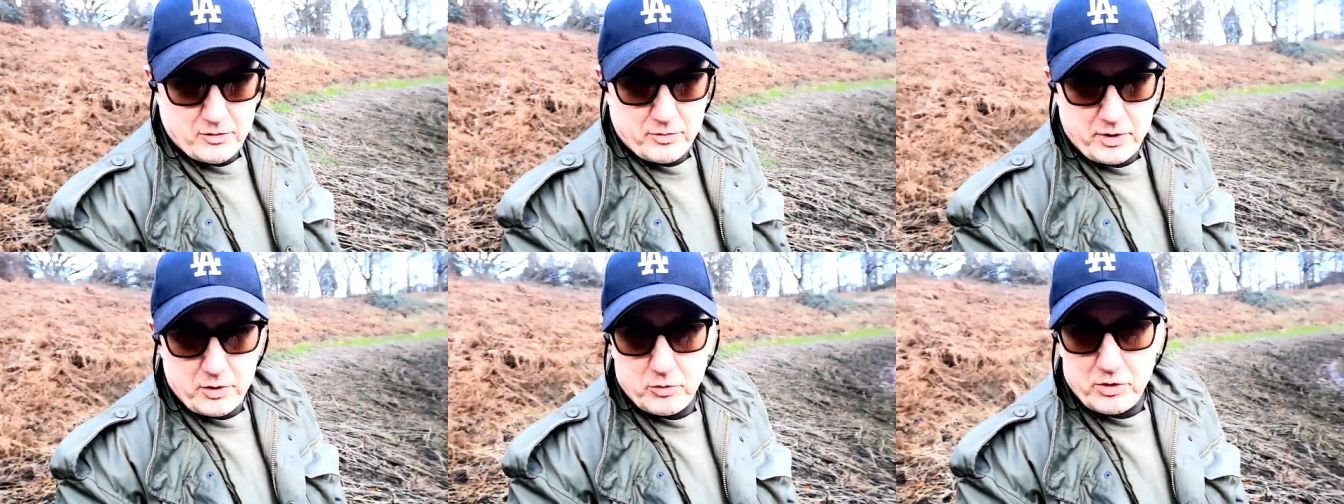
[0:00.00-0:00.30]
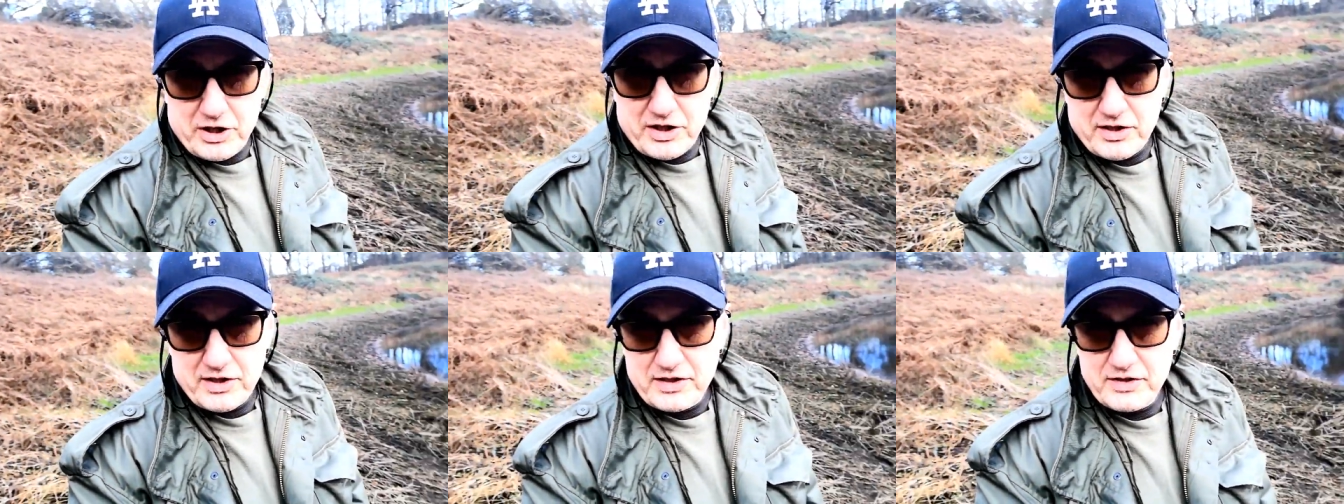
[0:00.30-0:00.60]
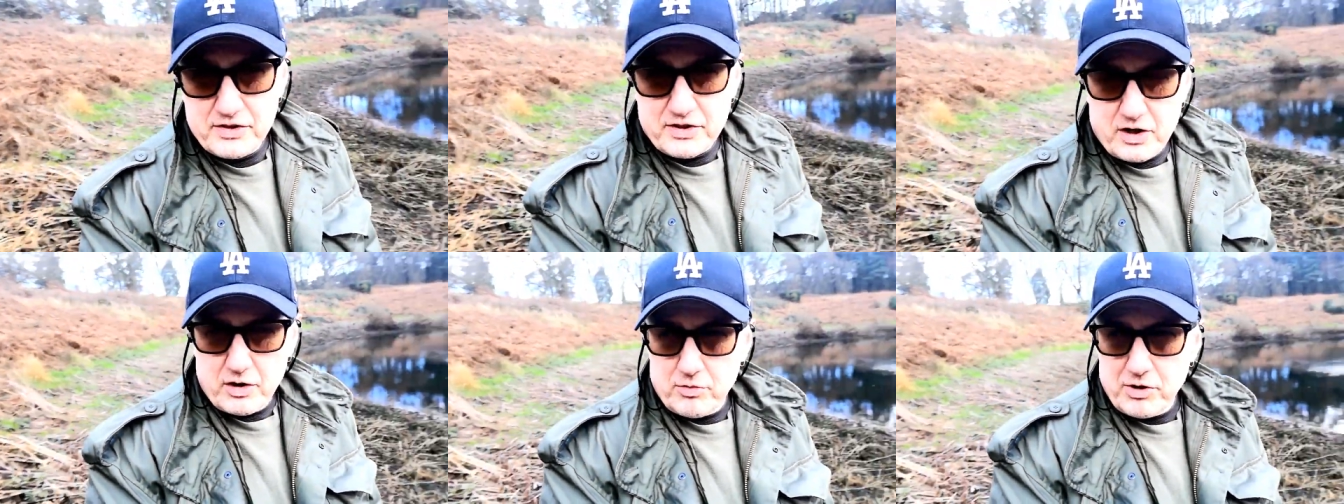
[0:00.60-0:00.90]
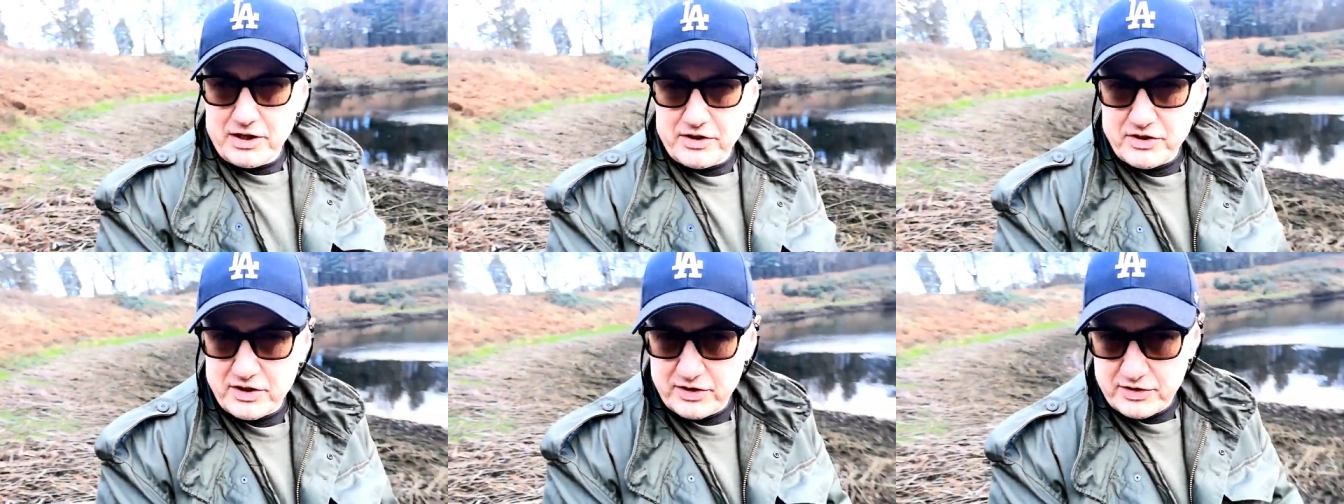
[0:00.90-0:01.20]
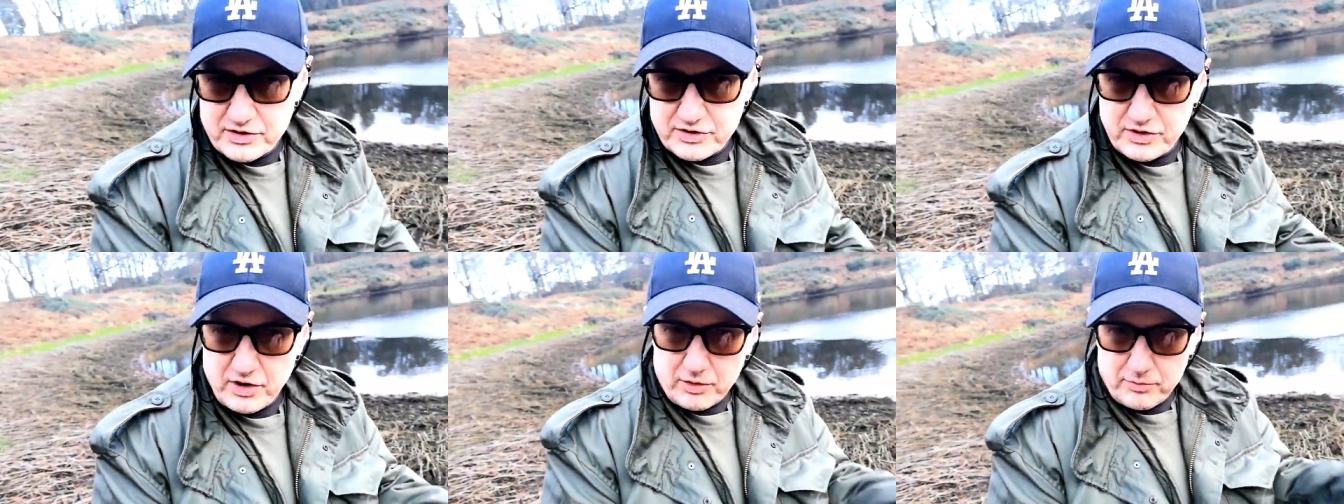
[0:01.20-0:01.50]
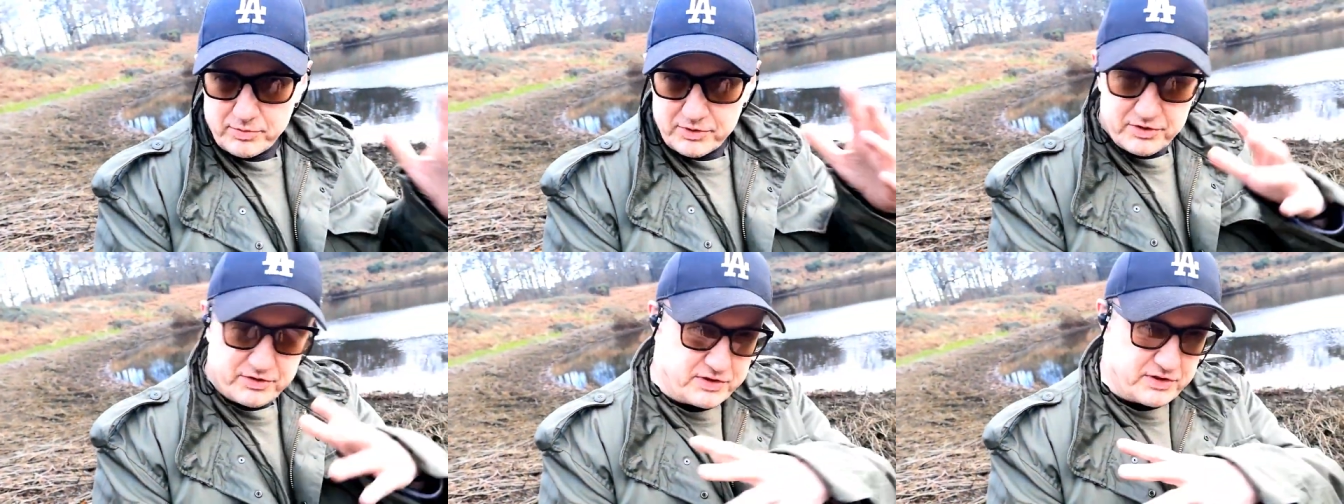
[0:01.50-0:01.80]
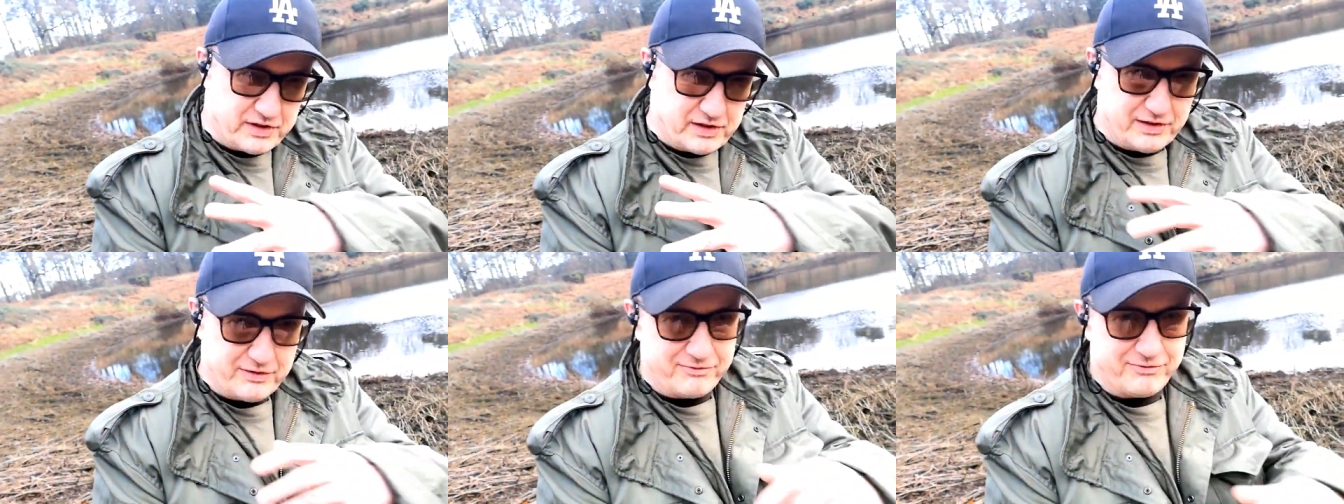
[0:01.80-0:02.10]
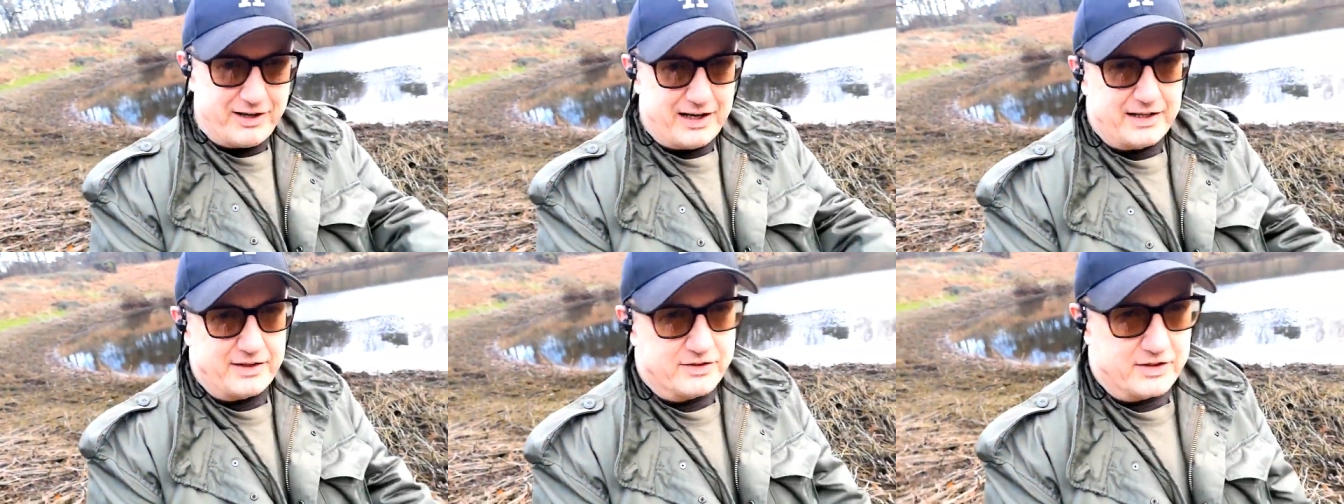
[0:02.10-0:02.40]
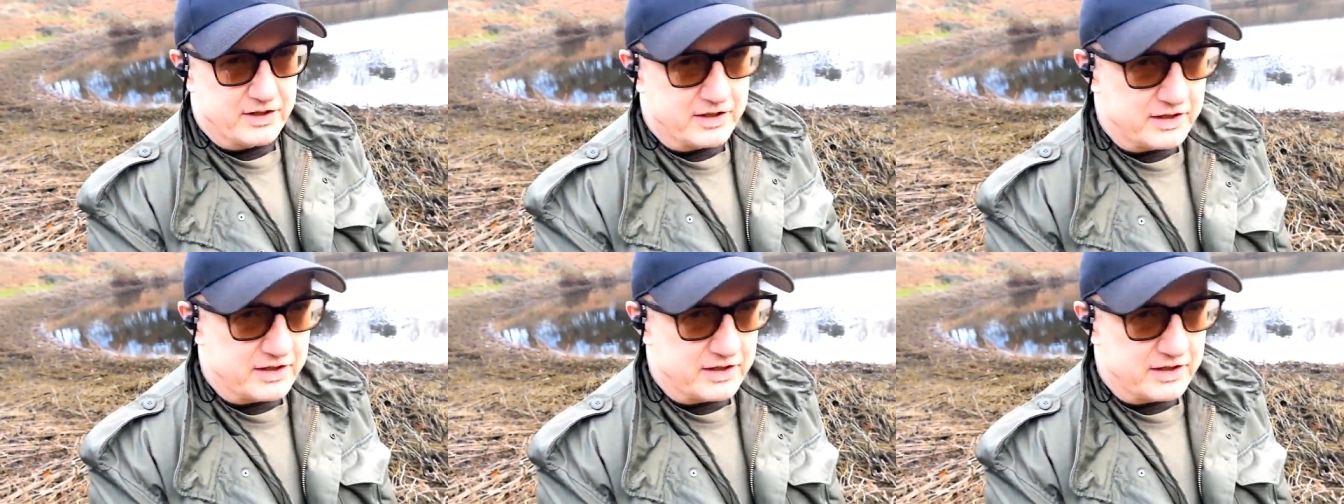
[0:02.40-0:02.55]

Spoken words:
a little bit windy, so I'll wait till it stops because it'll affect